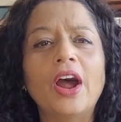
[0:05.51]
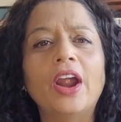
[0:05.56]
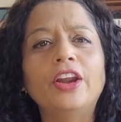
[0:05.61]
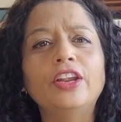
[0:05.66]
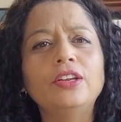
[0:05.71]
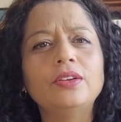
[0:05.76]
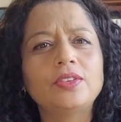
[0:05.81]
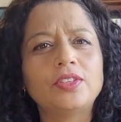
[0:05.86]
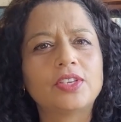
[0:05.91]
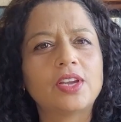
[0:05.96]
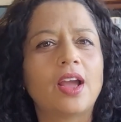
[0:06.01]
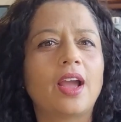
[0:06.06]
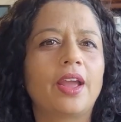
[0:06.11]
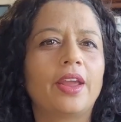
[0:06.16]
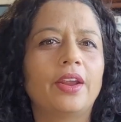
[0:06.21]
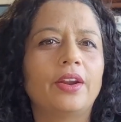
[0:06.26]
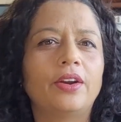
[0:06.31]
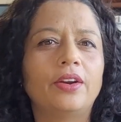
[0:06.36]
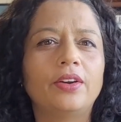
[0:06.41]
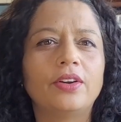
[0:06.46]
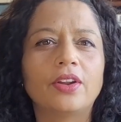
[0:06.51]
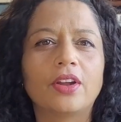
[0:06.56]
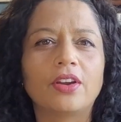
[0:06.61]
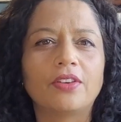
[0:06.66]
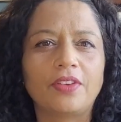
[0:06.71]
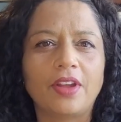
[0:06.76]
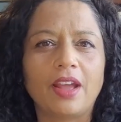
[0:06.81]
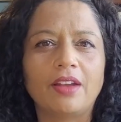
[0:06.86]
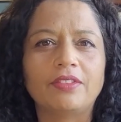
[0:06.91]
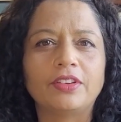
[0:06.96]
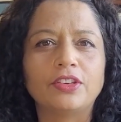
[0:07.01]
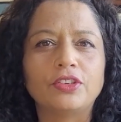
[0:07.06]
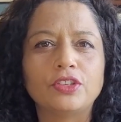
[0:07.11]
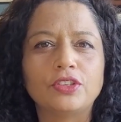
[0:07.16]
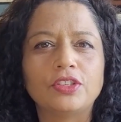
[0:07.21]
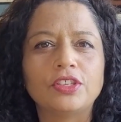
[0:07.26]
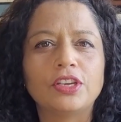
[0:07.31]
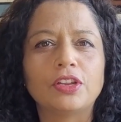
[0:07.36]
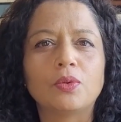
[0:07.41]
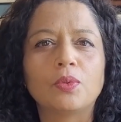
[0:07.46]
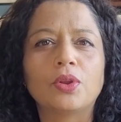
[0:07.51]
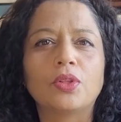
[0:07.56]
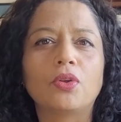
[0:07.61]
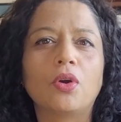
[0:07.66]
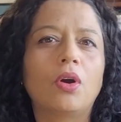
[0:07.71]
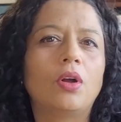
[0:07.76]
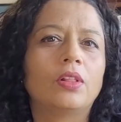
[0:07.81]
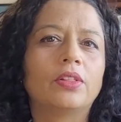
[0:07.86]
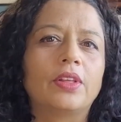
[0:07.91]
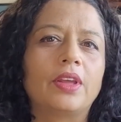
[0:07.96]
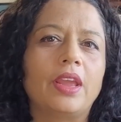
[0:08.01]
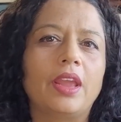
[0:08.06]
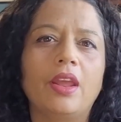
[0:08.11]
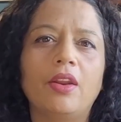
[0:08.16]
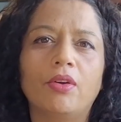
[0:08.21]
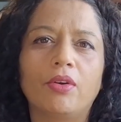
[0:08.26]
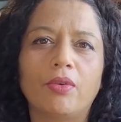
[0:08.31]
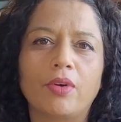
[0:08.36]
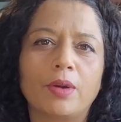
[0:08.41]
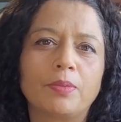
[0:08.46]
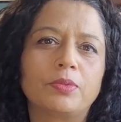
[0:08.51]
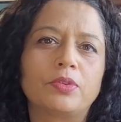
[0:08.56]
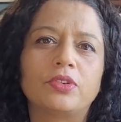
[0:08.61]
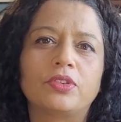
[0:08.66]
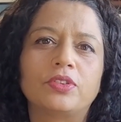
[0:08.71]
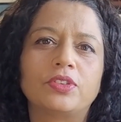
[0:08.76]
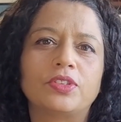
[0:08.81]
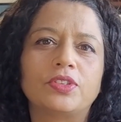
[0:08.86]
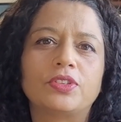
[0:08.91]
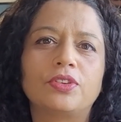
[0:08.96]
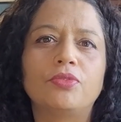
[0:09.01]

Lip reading: Are you tired of having to deal with all the interrupters,